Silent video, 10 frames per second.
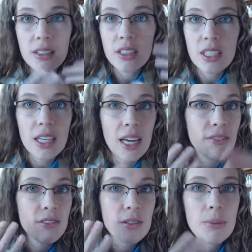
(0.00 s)
It's going to
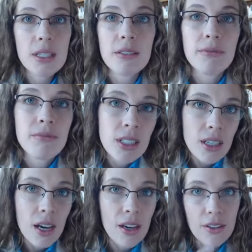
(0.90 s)
have to be
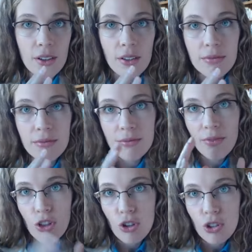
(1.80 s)
either
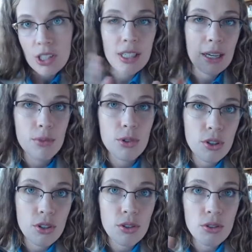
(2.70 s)
30 times
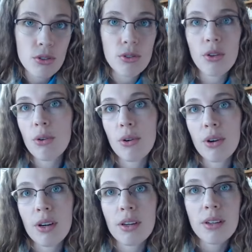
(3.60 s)
2
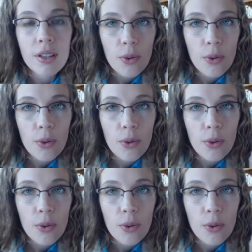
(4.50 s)
or